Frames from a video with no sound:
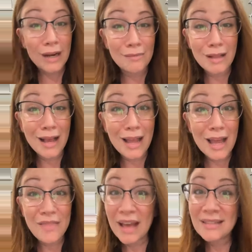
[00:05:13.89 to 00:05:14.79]
And I'm
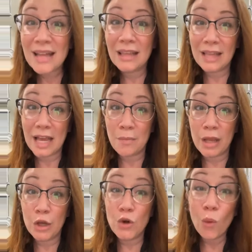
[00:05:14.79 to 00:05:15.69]
like, and that's not like me.